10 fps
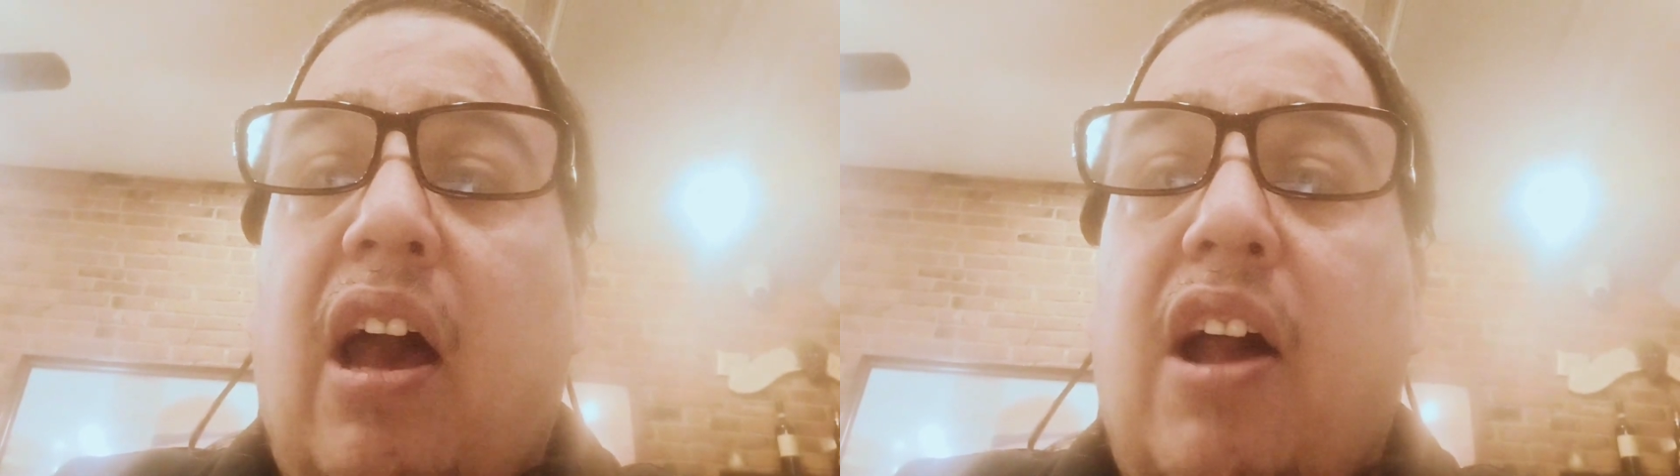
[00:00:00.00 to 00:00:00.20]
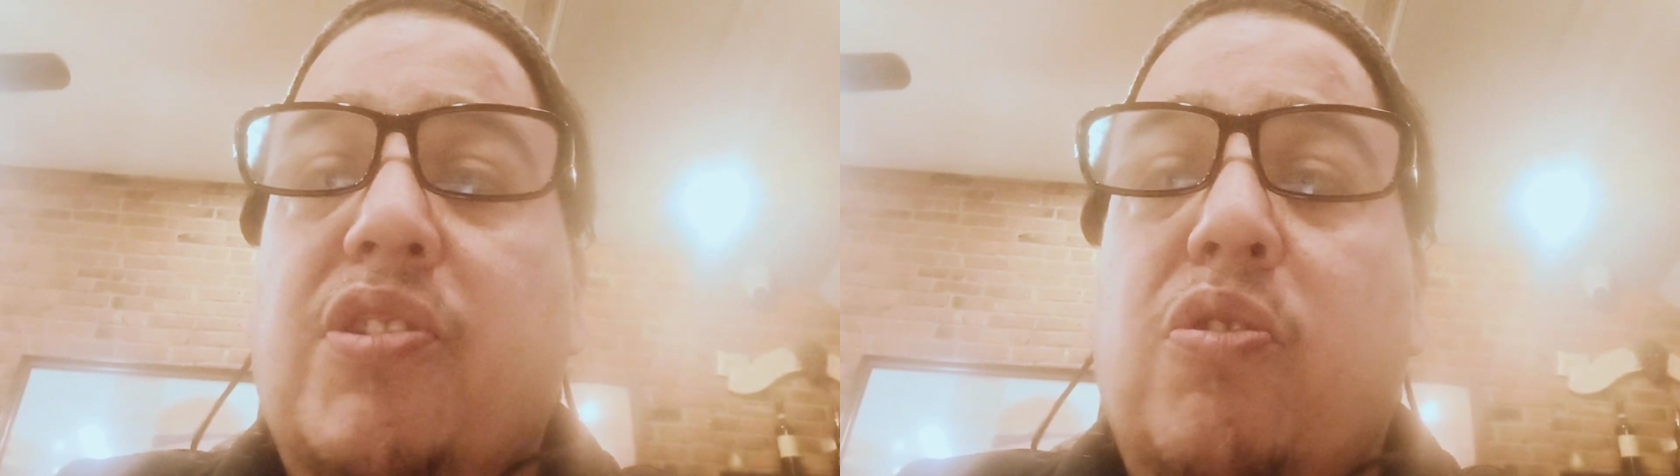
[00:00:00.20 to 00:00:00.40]

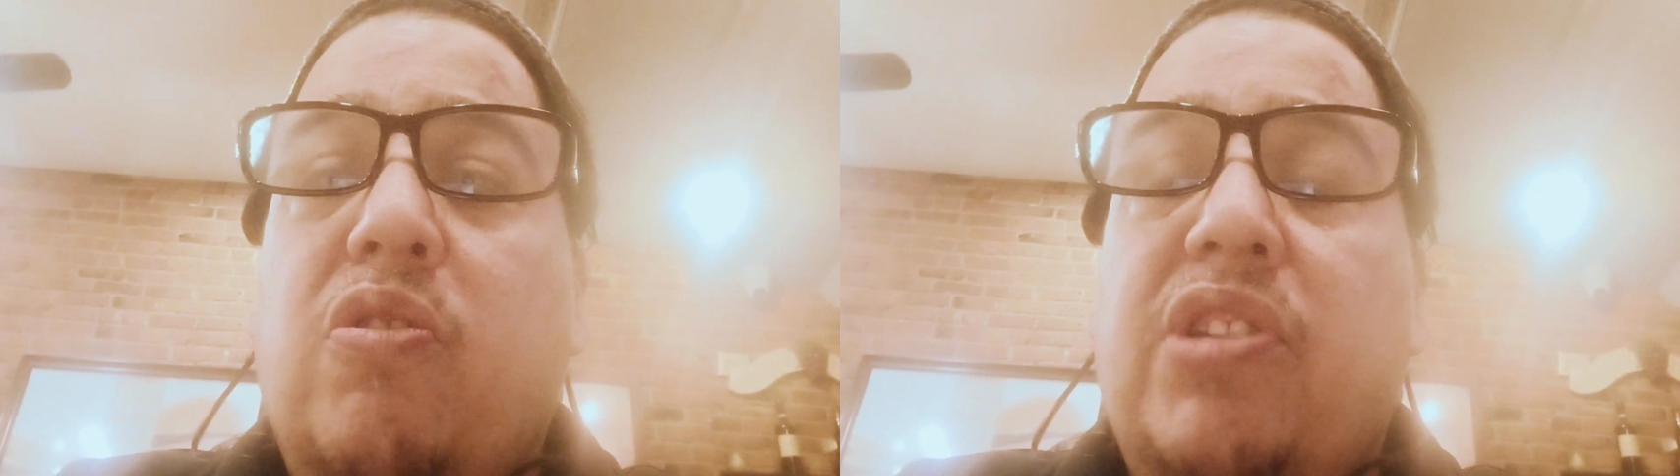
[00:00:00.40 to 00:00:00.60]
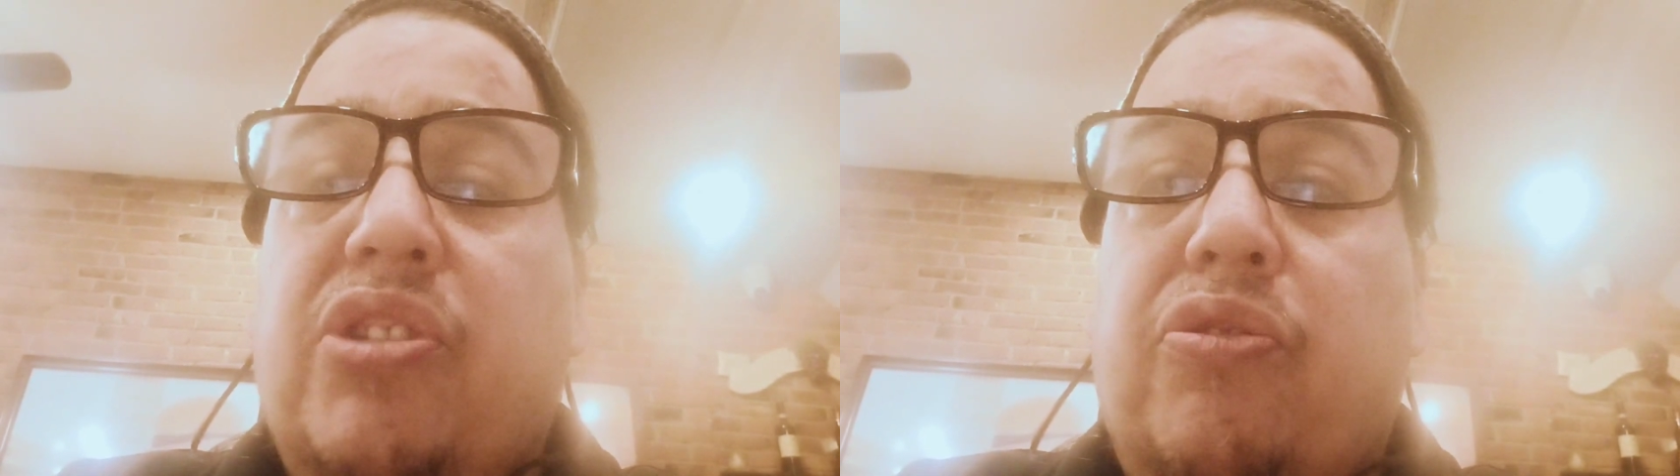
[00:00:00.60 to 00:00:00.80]
I
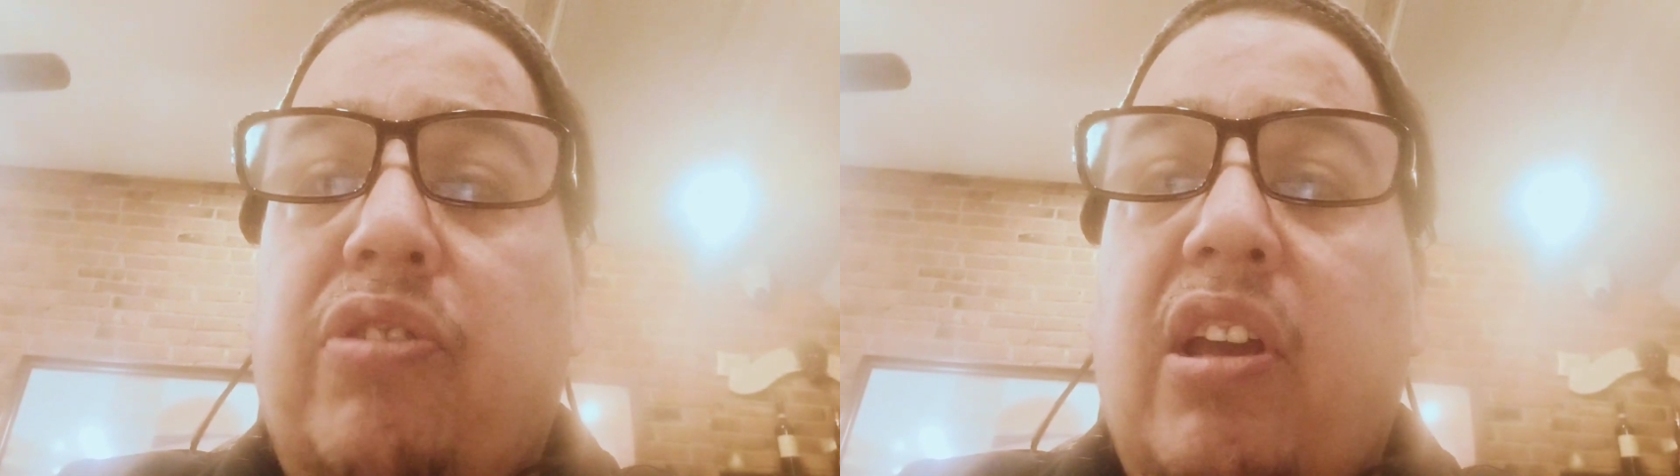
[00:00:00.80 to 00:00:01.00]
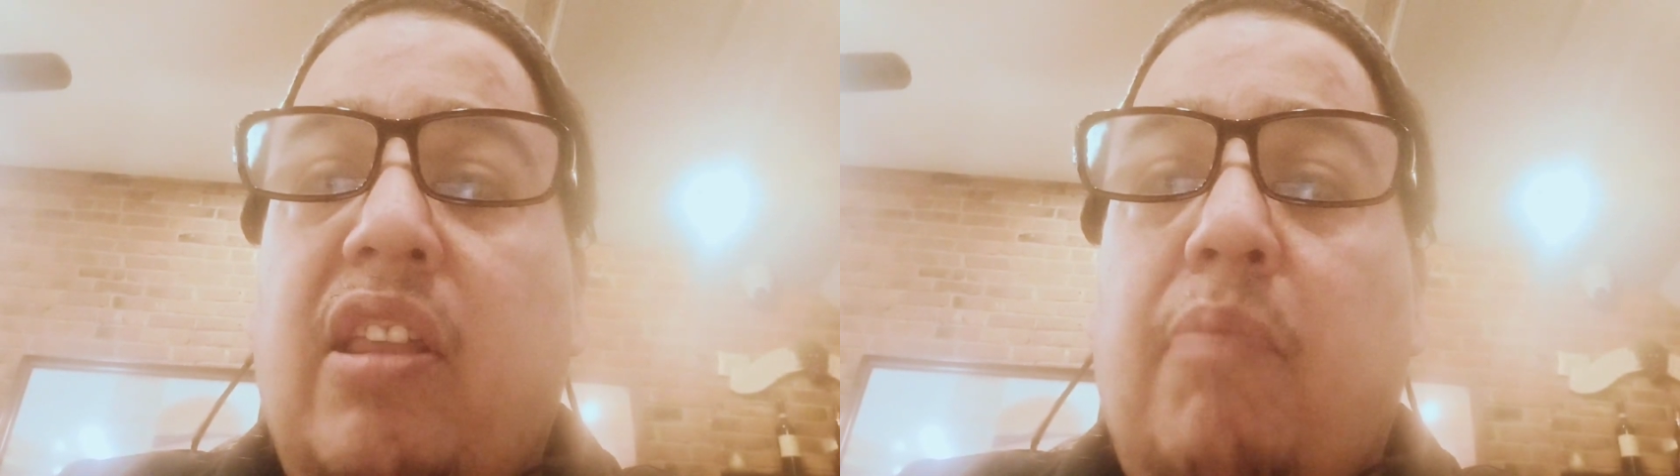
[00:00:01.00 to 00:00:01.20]
saw this
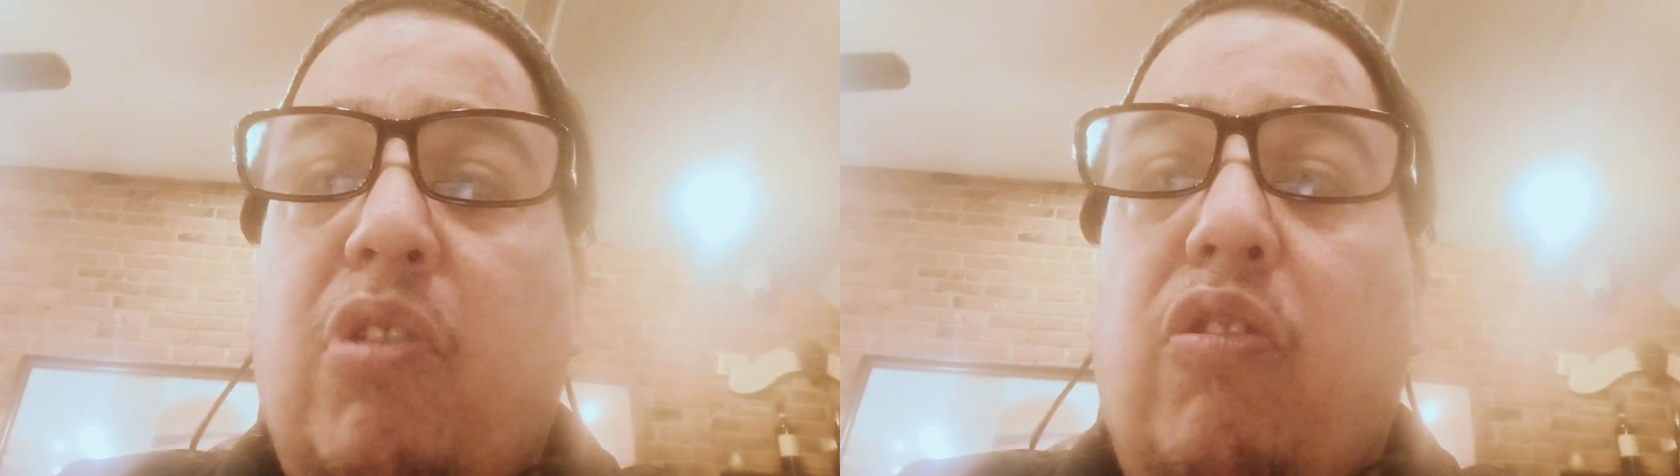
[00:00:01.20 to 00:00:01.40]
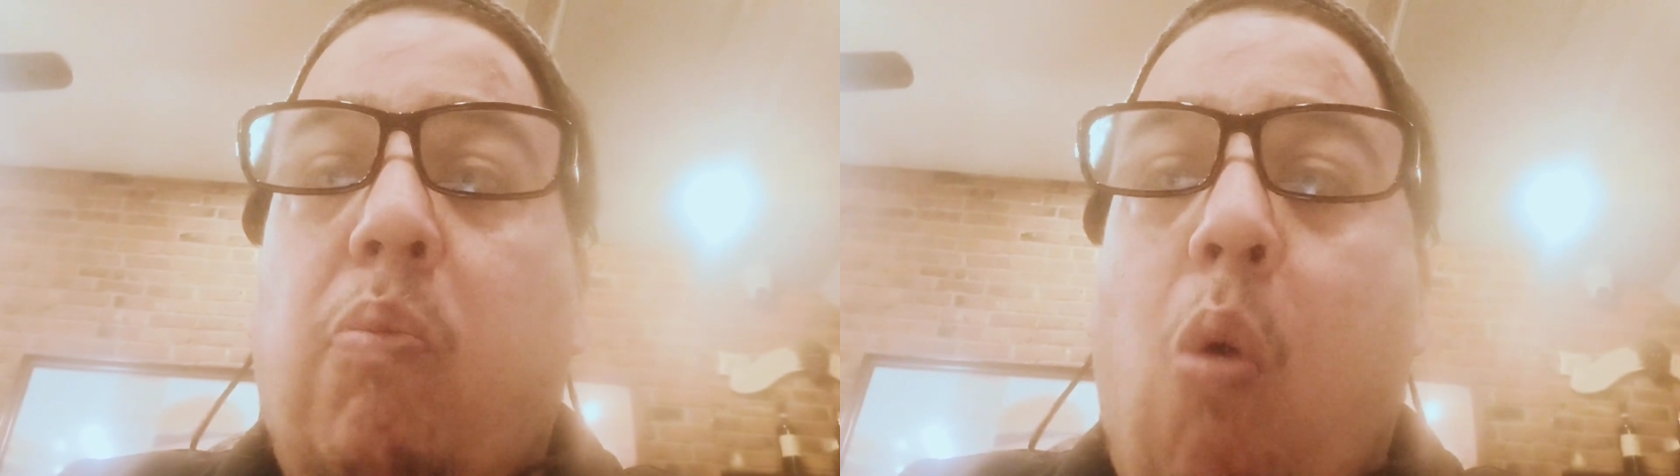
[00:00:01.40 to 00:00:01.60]
tree in the
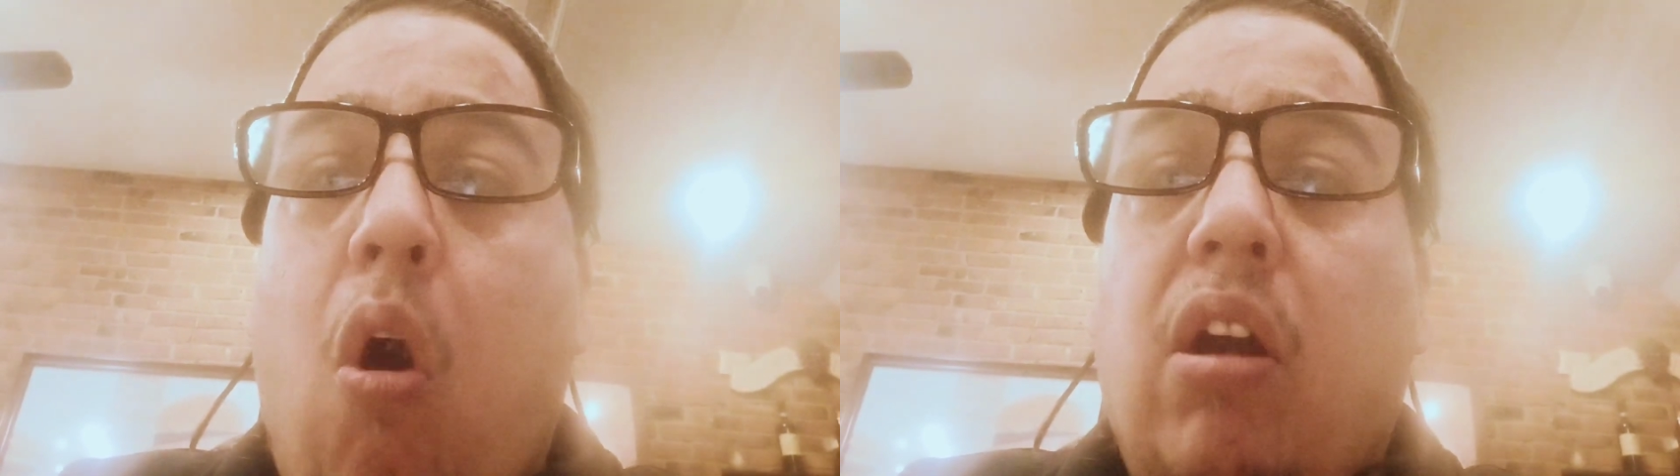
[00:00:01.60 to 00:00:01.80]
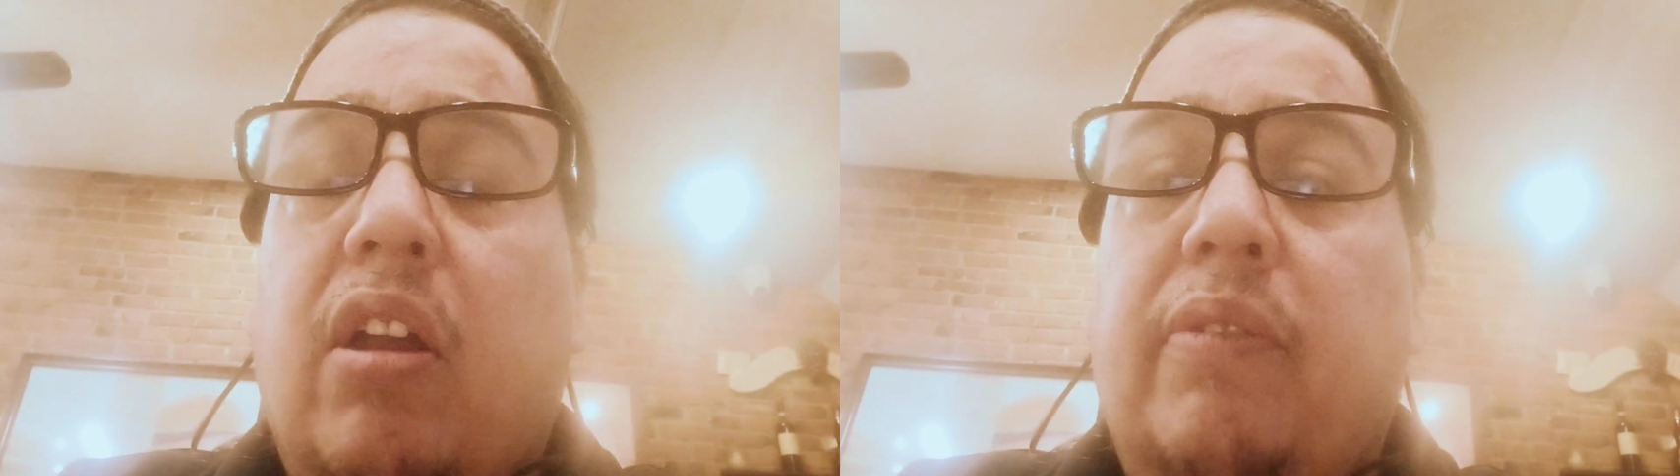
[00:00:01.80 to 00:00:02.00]
middle of the park,